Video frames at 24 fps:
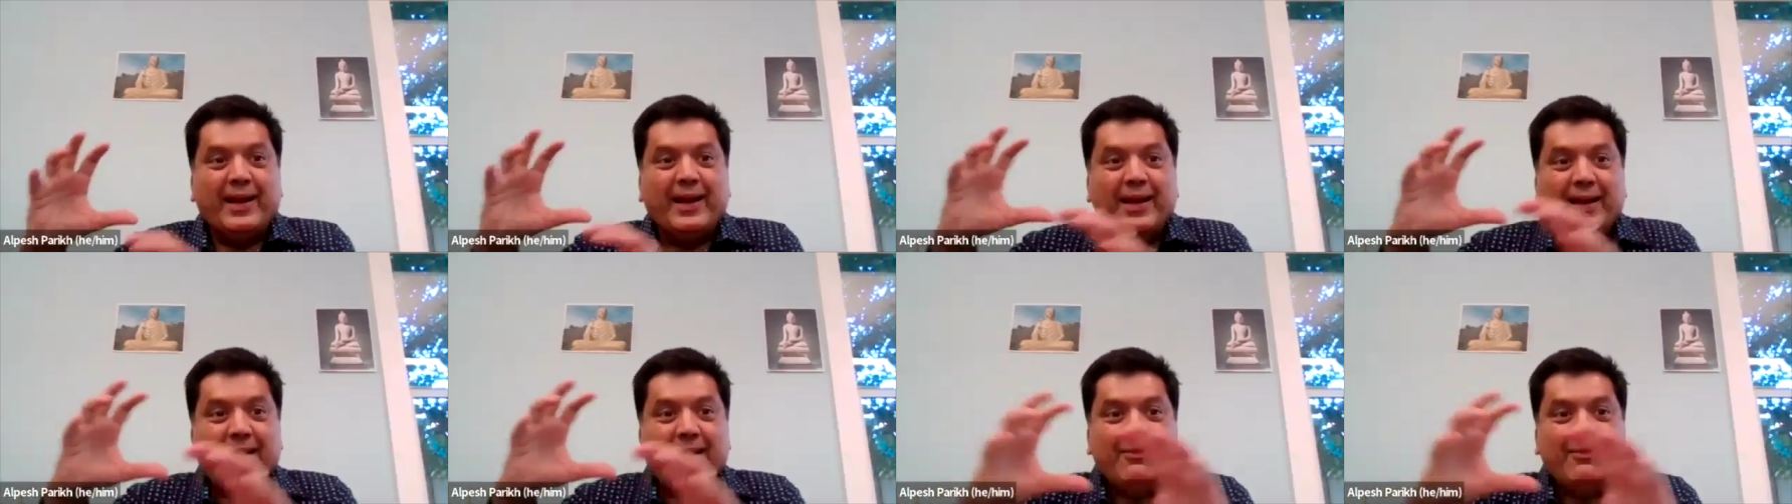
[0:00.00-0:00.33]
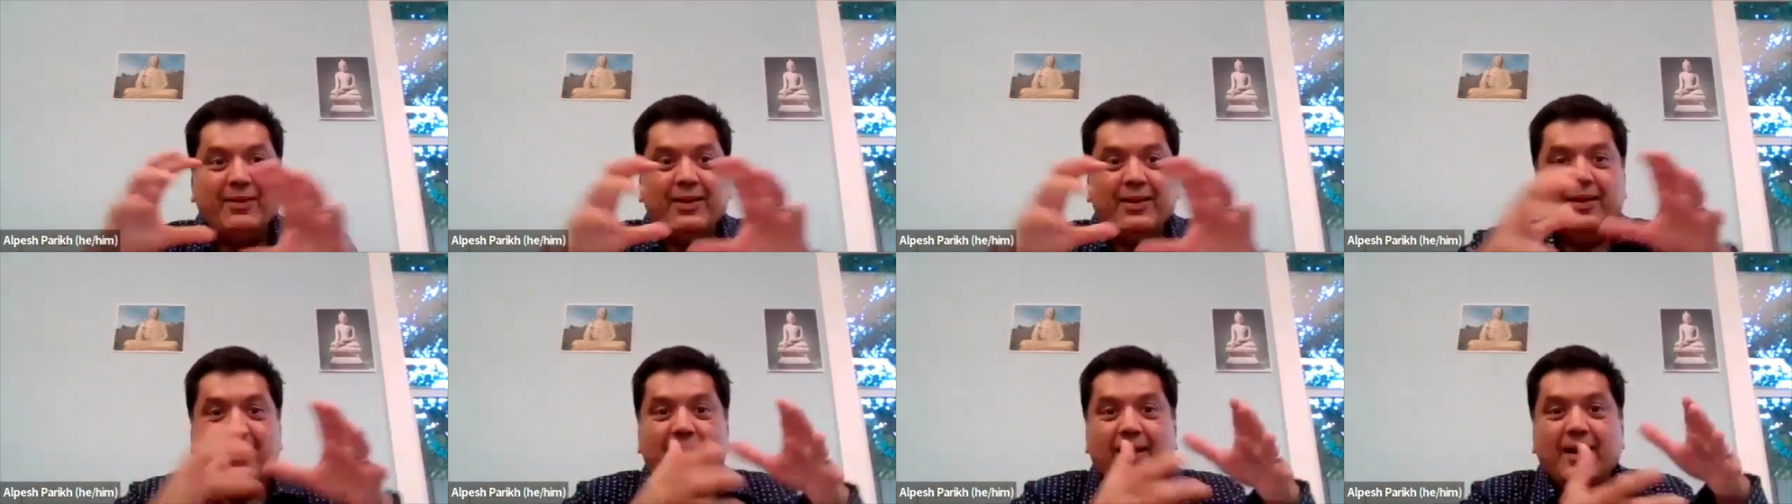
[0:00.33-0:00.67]
I didn't
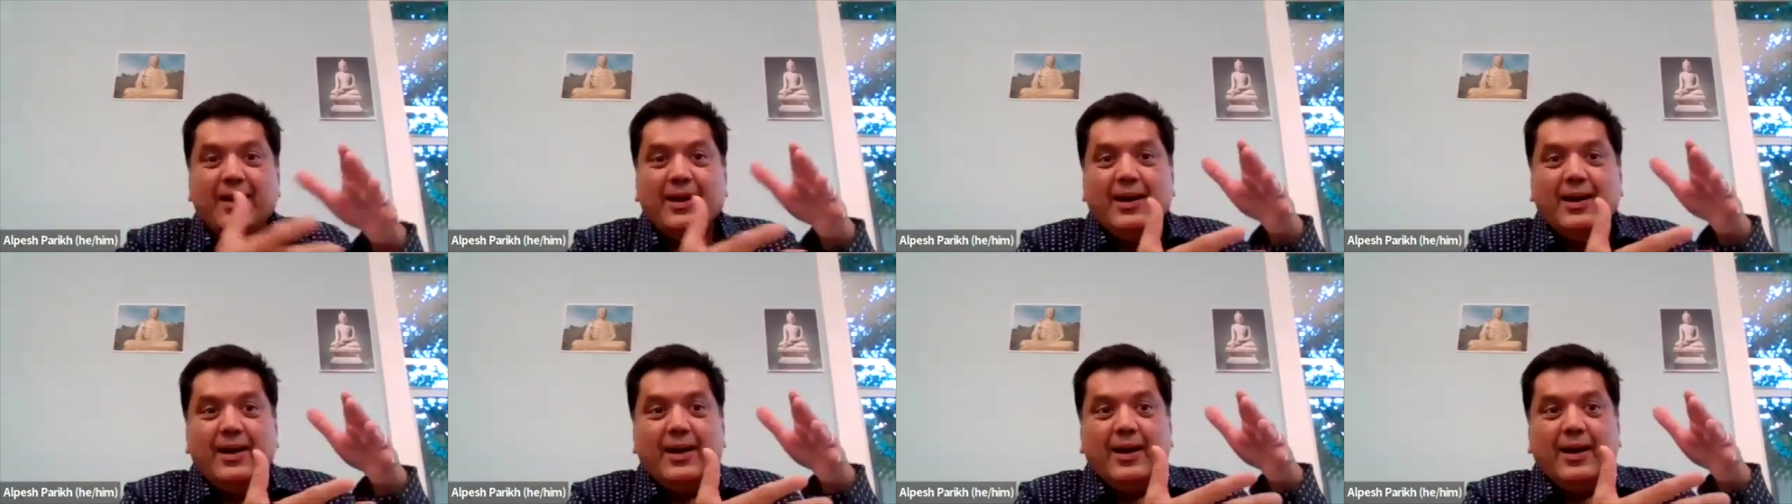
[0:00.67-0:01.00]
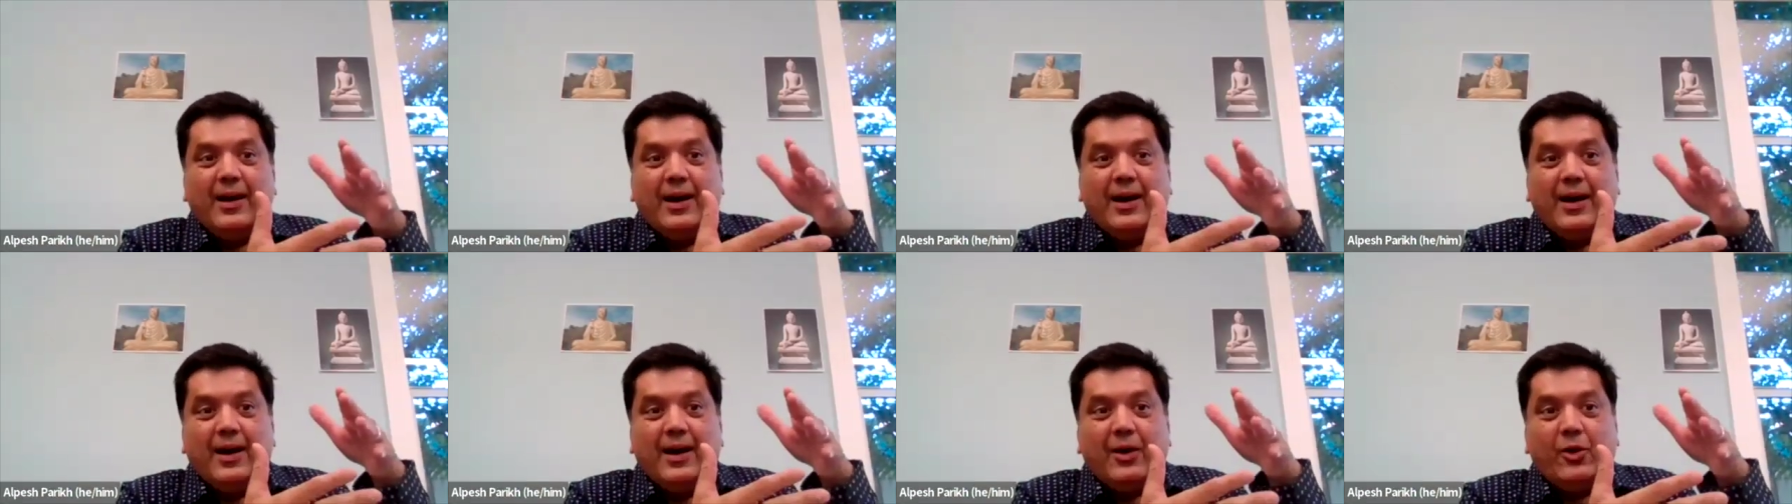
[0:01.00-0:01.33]
even
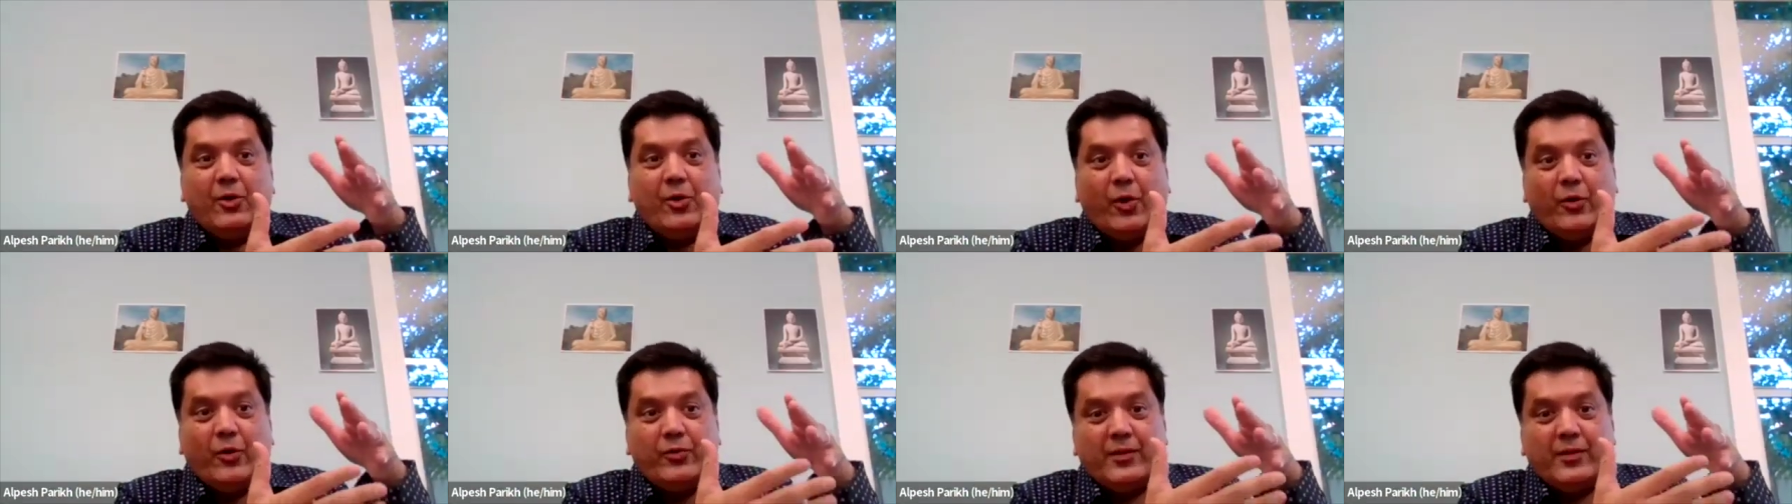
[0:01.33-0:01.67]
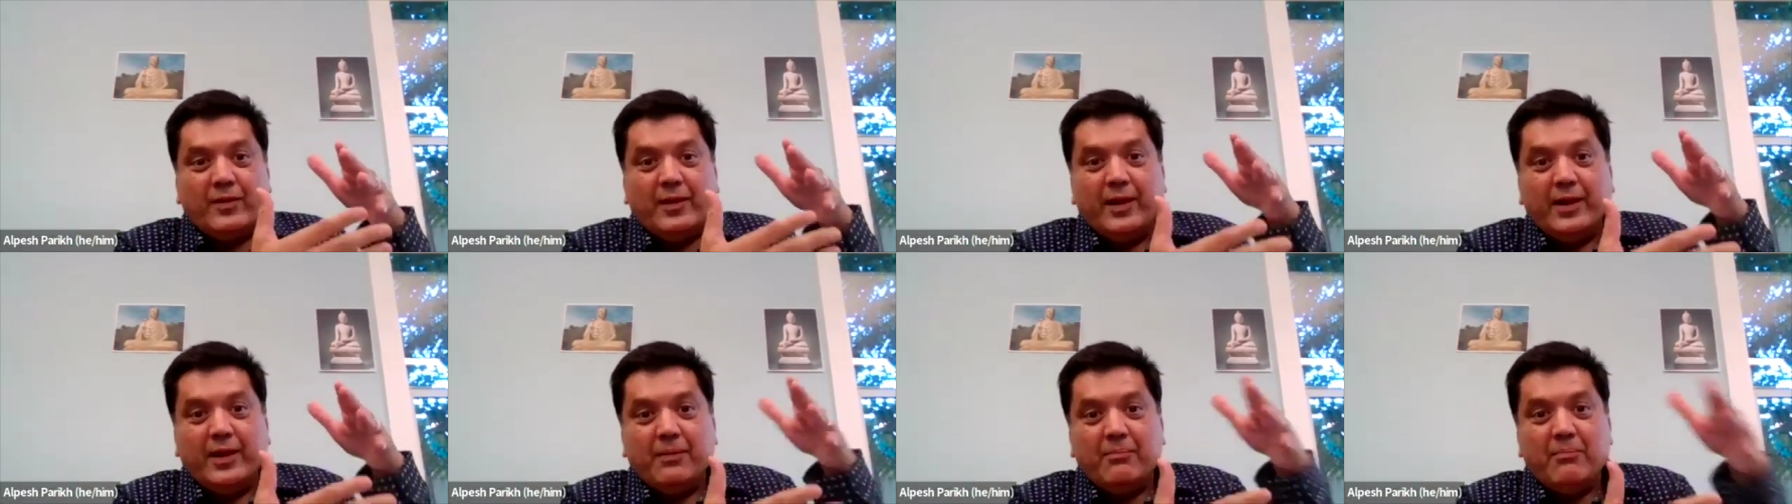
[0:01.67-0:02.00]

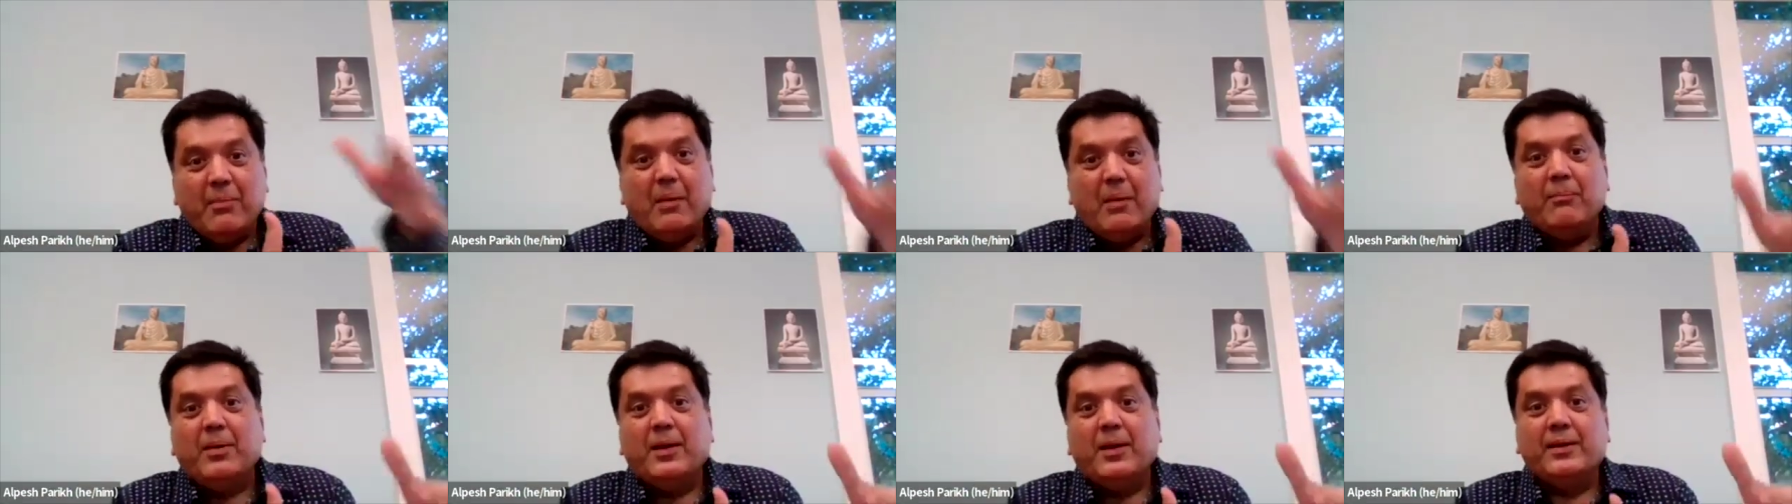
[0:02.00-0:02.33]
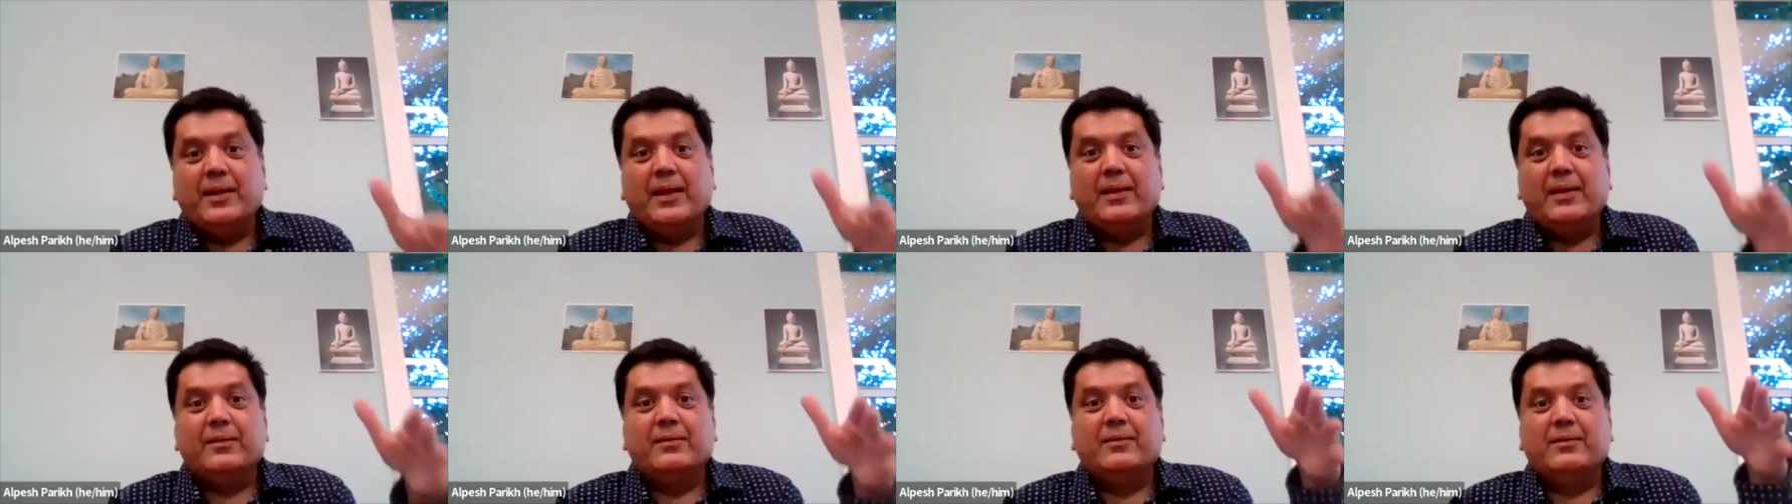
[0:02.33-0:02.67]
consciously
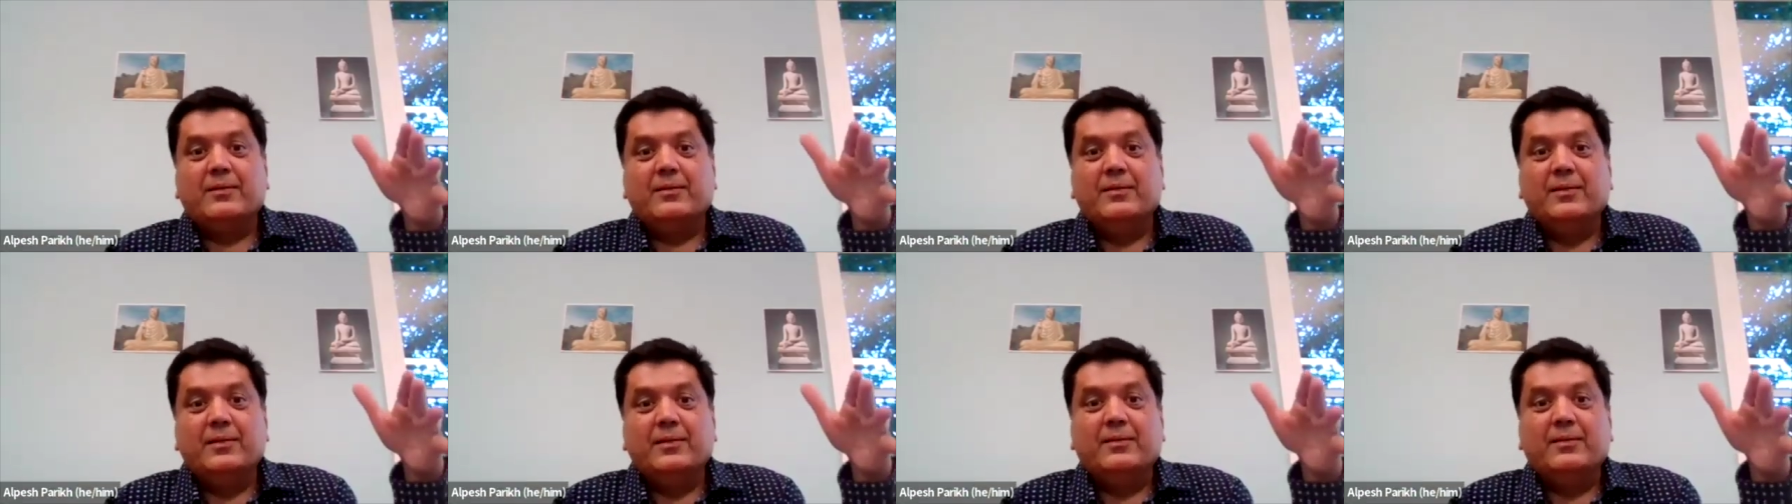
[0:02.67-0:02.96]
remember that